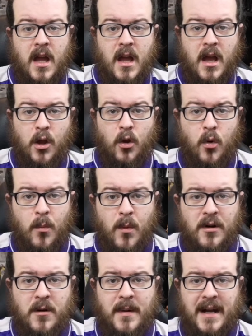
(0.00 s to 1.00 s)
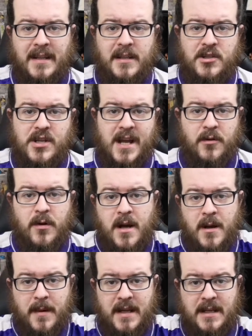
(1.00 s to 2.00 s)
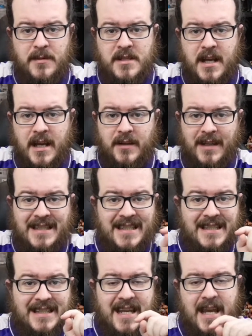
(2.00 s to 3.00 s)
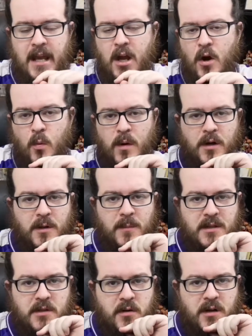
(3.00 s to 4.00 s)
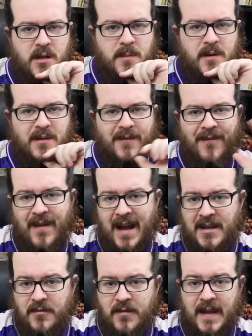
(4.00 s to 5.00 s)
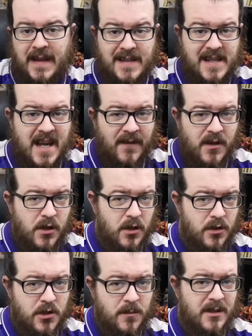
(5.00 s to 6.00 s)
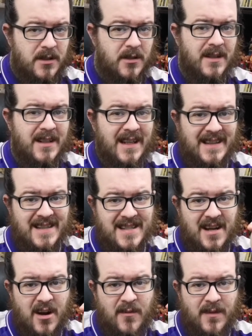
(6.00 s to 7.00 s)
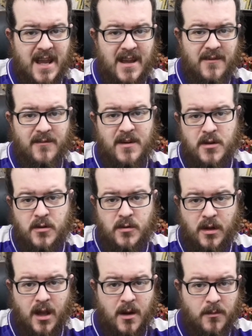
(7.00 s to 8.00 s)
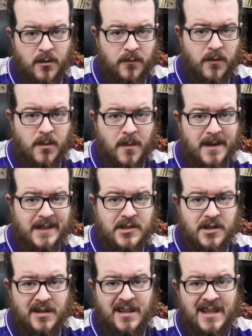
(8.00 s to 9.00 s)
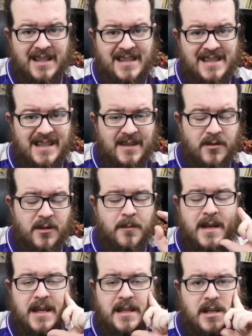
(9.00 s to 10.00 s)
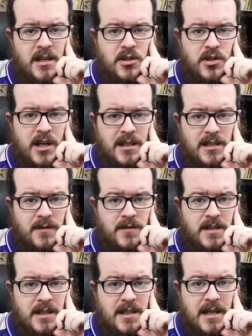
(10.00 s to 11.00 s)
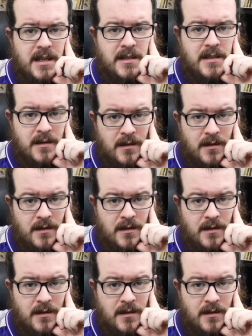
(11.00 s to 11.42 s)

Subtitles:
Hello and welcome back to the channel. My name is Kyle and today we are going to be talking about the 5 things that you should be doing at the start of every new club on Football Manager to give you the best chance of success.